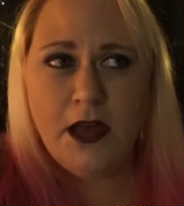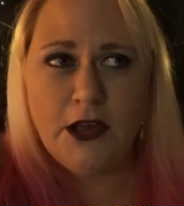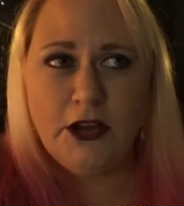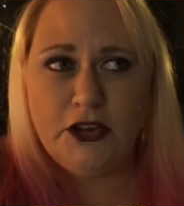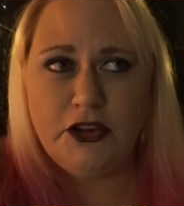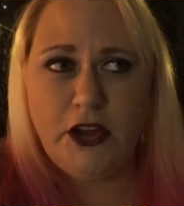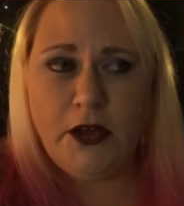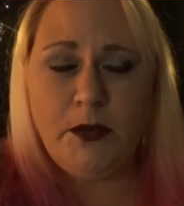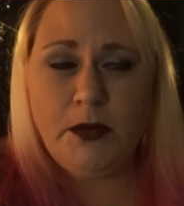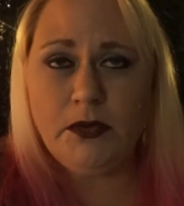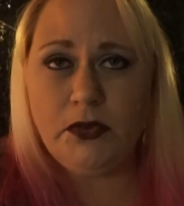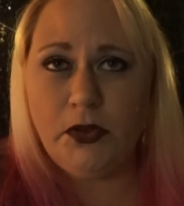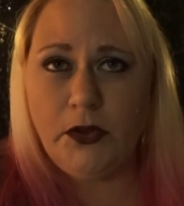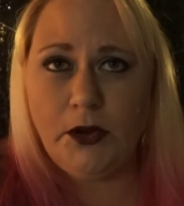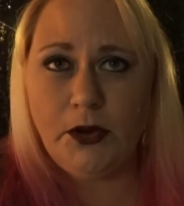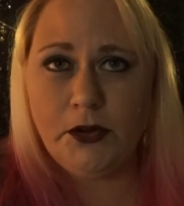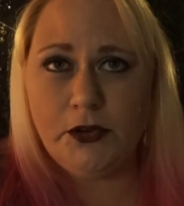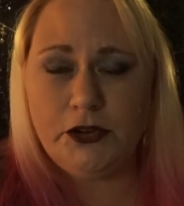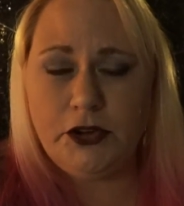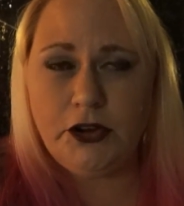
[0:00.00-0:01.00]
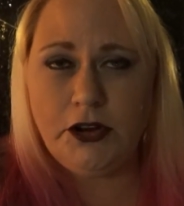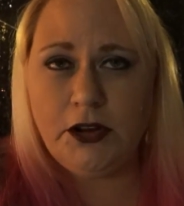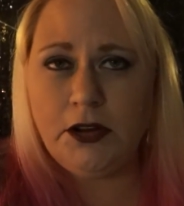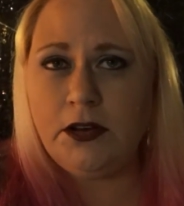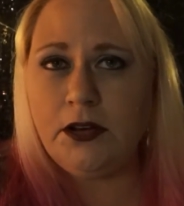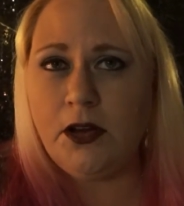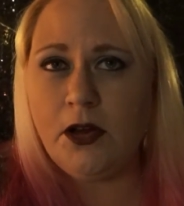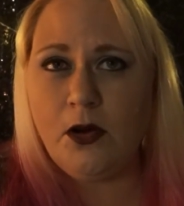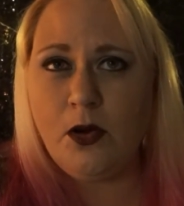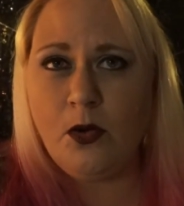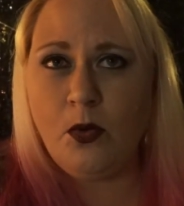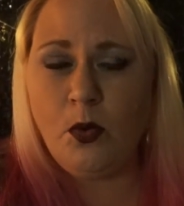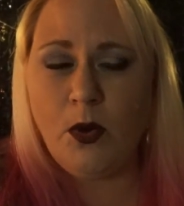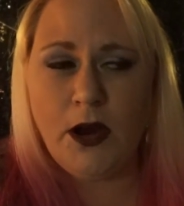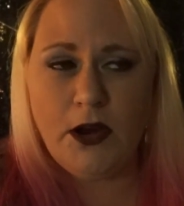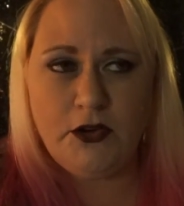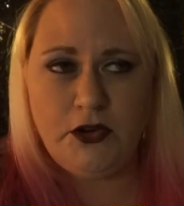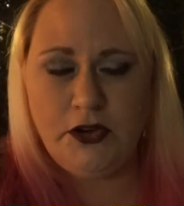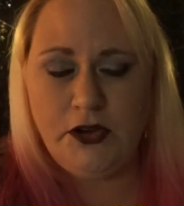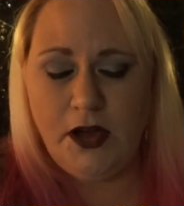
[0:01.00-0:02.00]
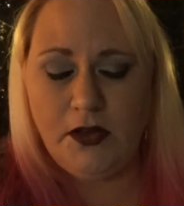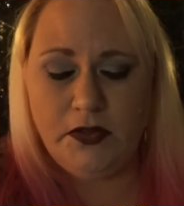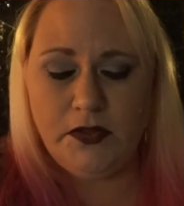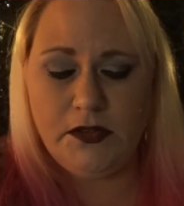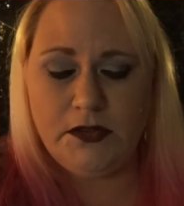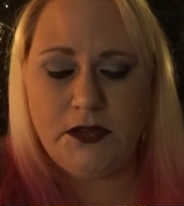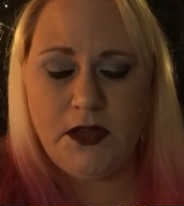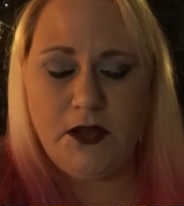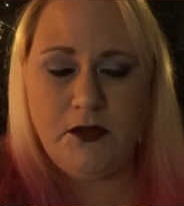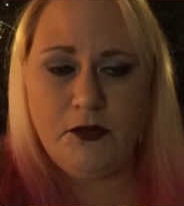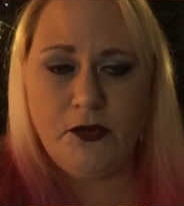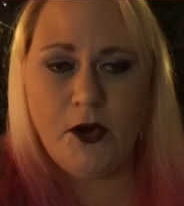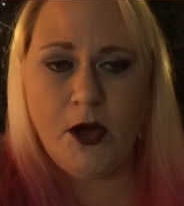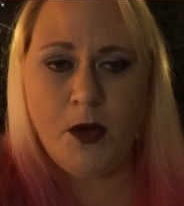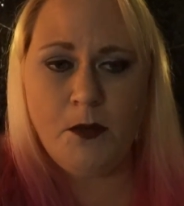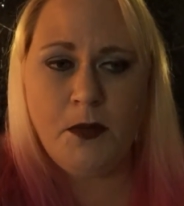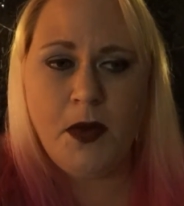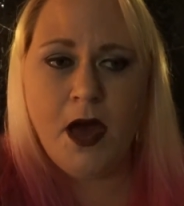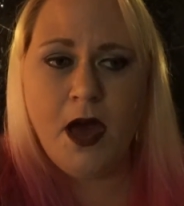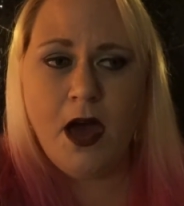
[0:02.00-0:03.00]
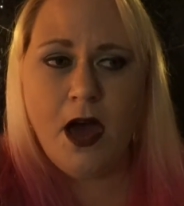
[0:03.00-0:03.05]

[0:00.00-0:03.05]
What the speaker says: She was little, she didn't know where she got this name from,